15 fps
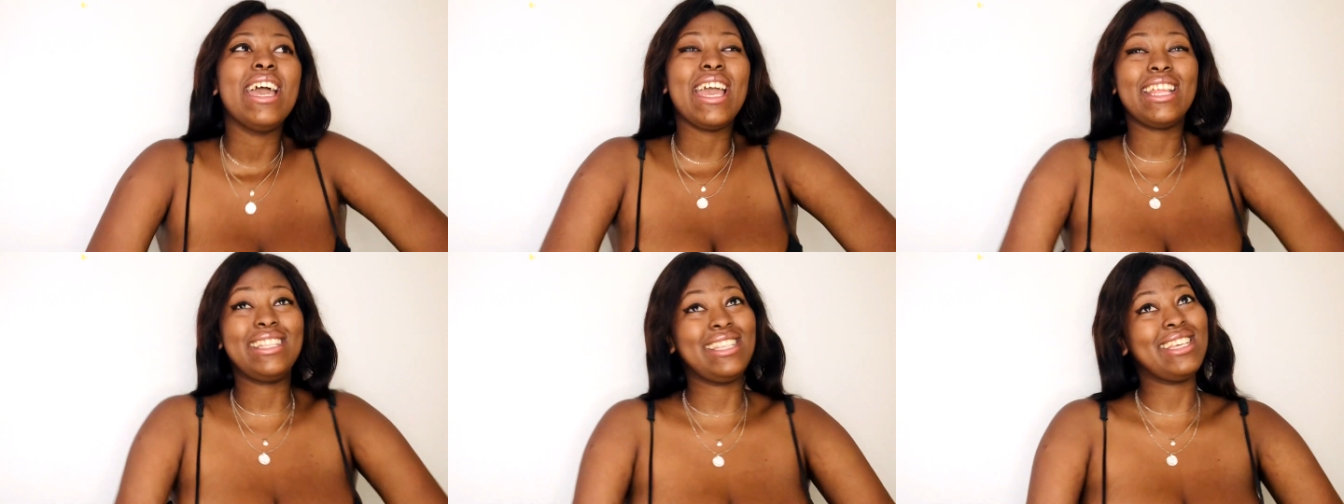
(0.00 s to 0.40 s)

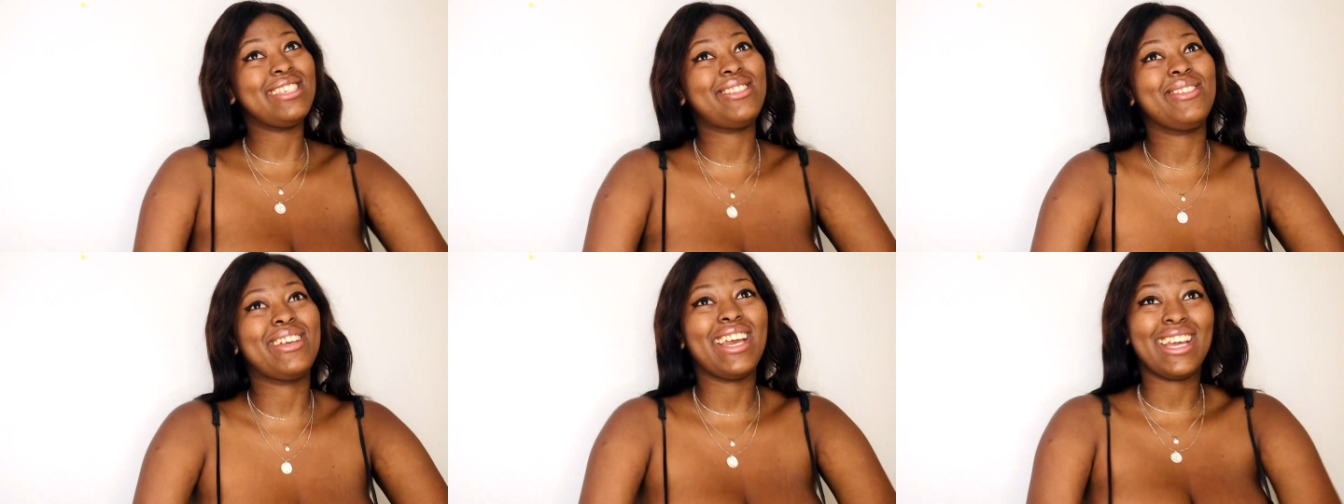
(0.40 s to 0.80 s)
at
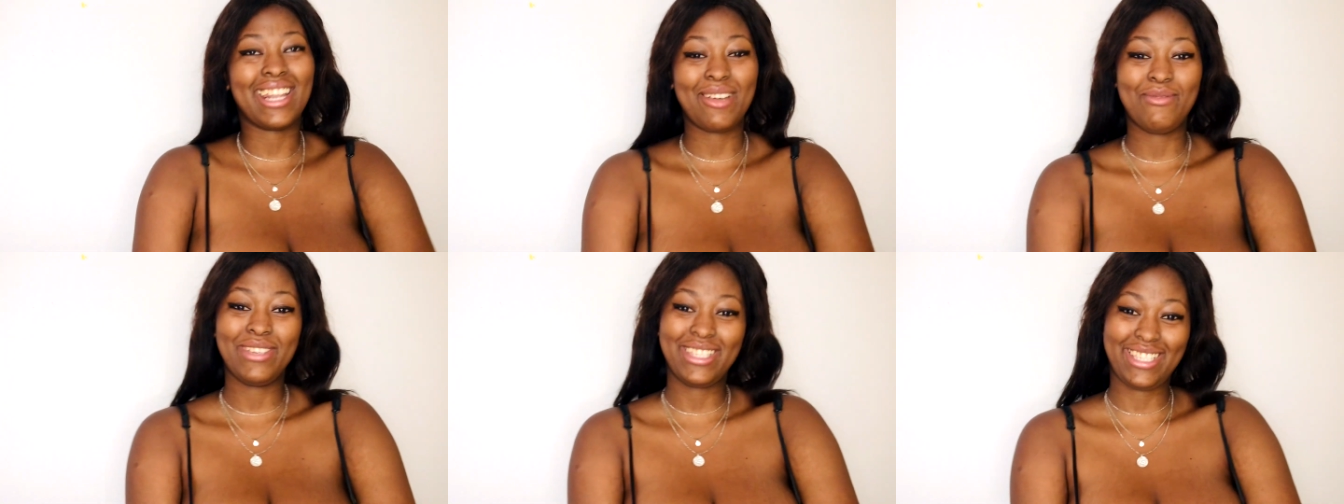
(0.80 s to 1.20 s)
least the
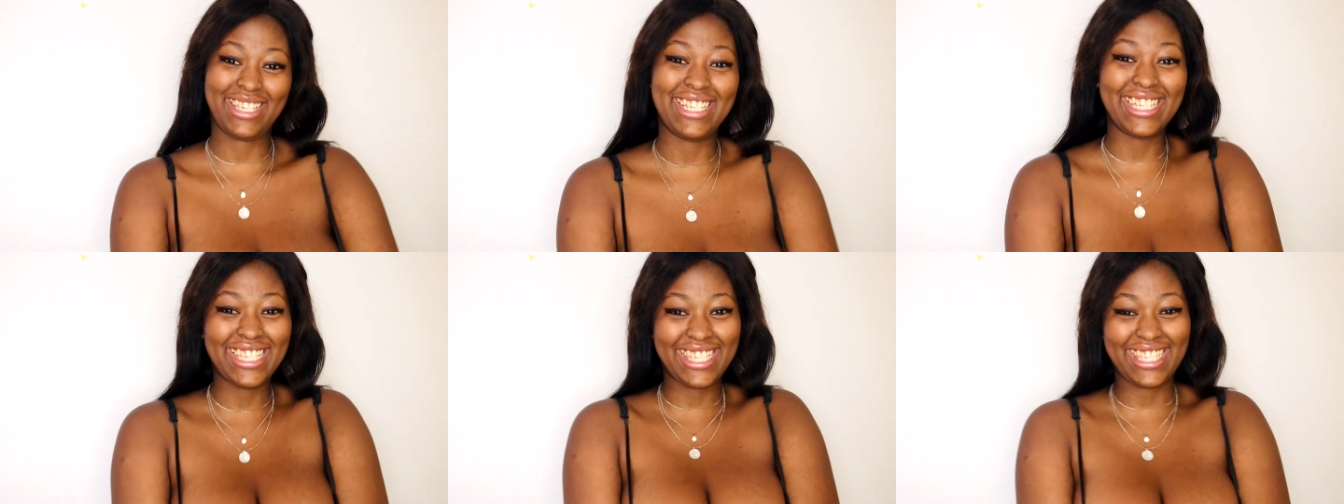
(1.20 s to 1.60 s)
Karabo is
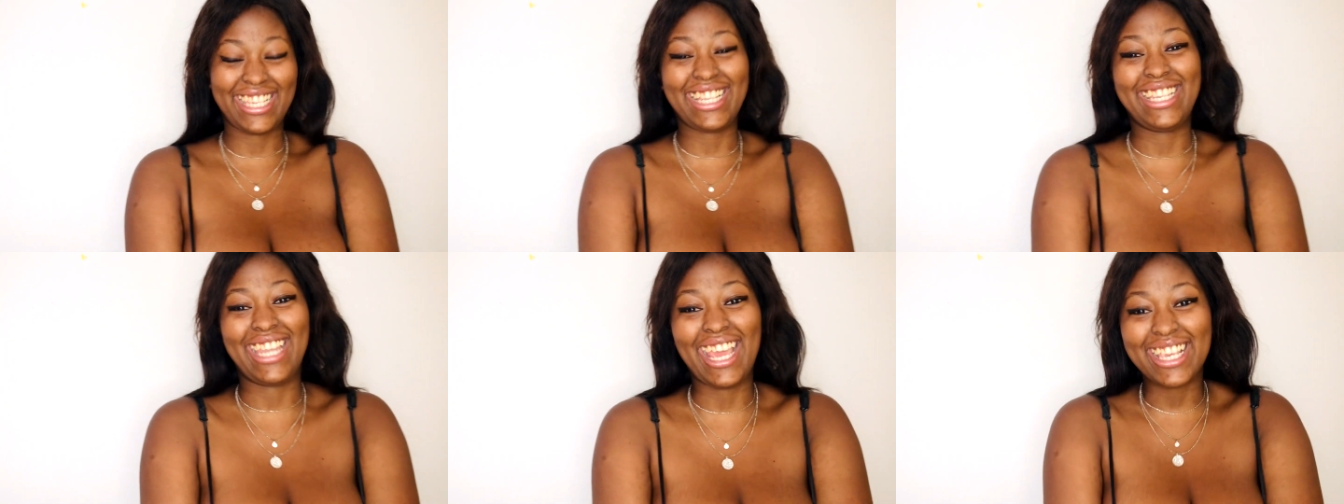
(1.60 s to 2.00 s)
gonna
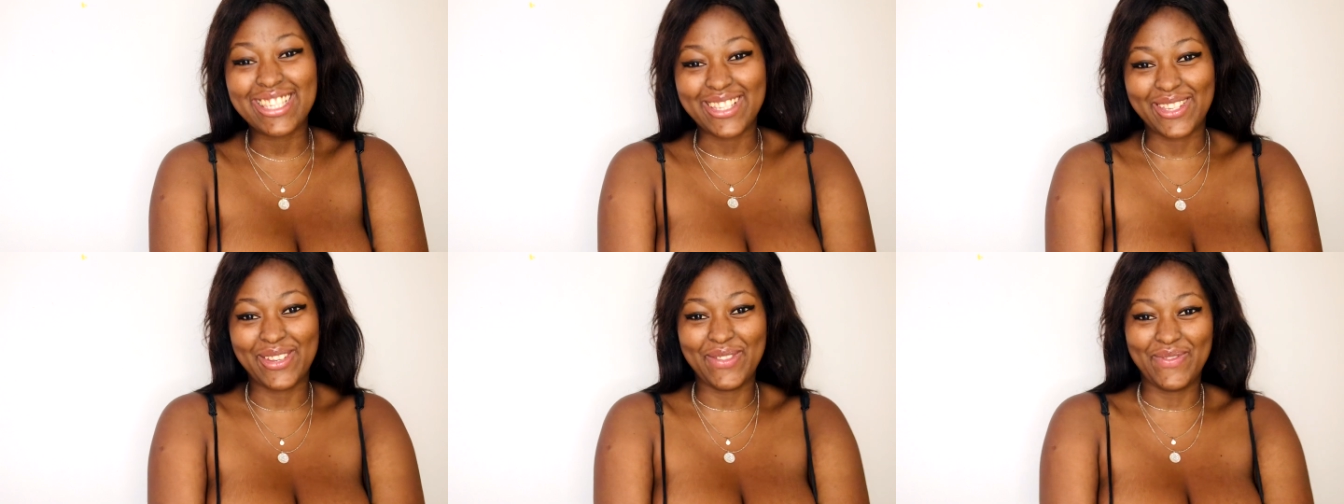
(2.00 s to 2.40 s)
sit
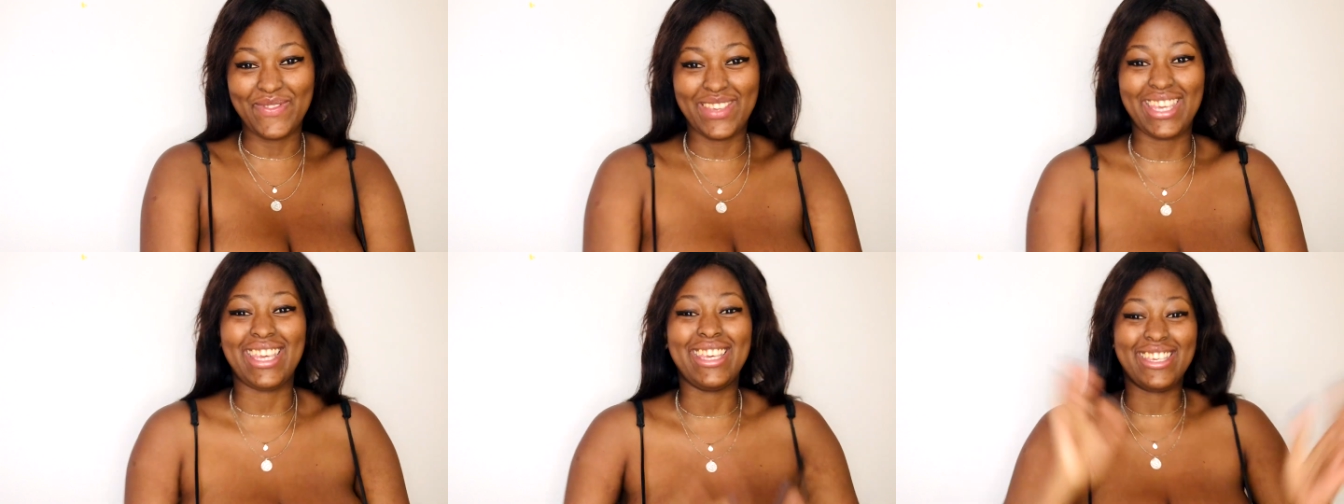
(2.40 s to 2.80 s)
next to
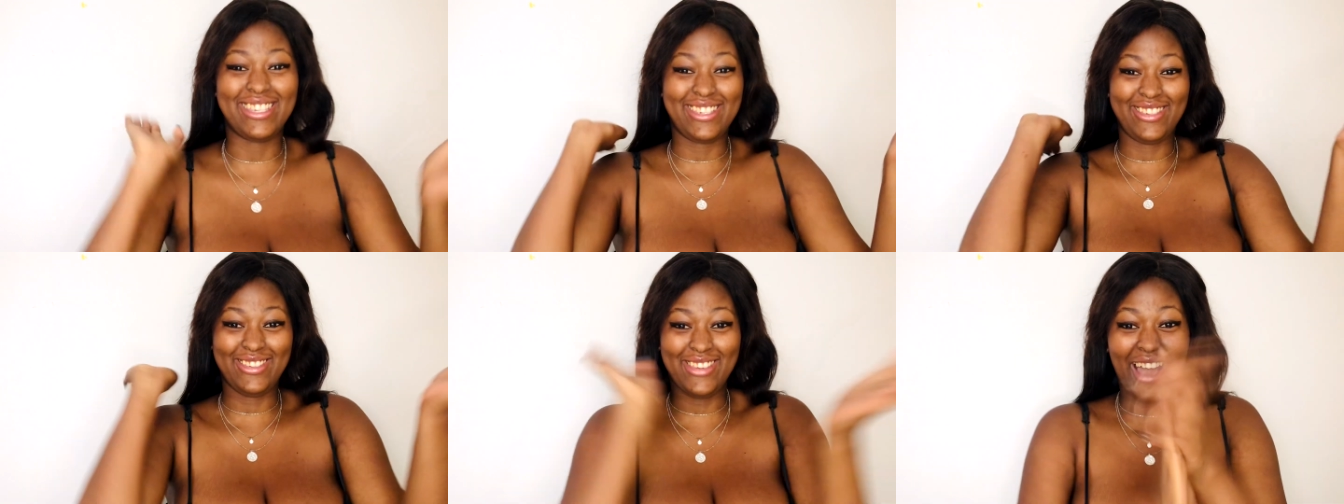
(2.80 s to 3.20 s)
me.
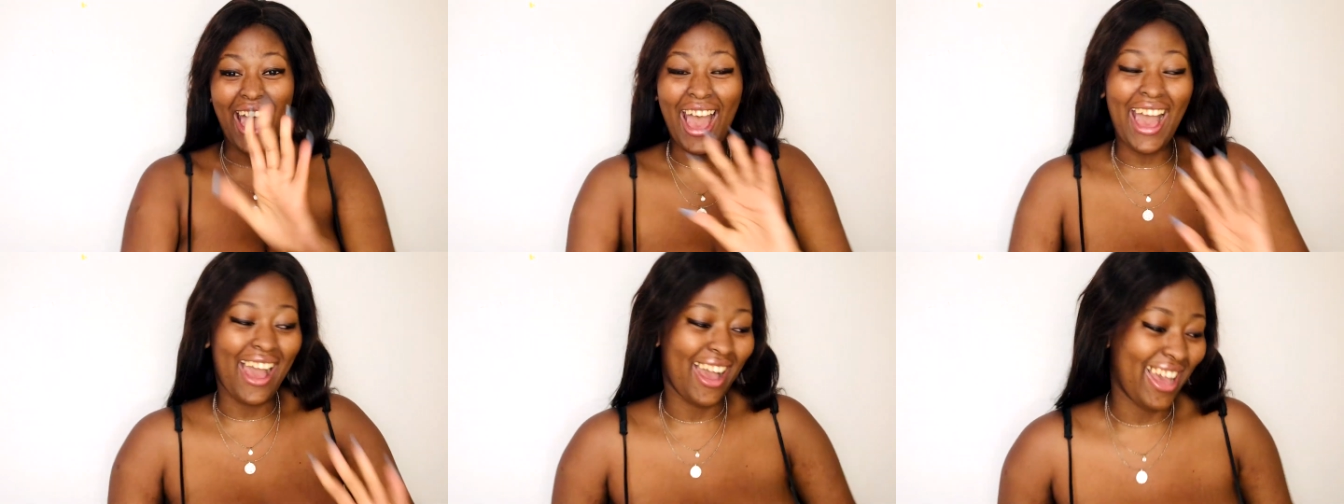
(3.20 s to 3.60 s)

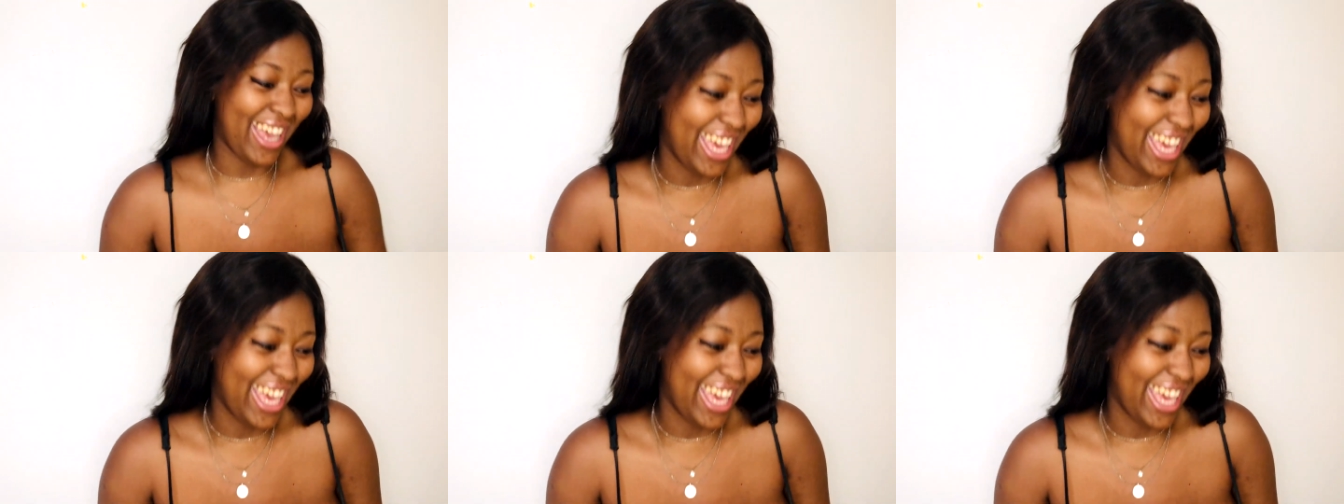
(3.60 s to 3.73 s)
Yeah!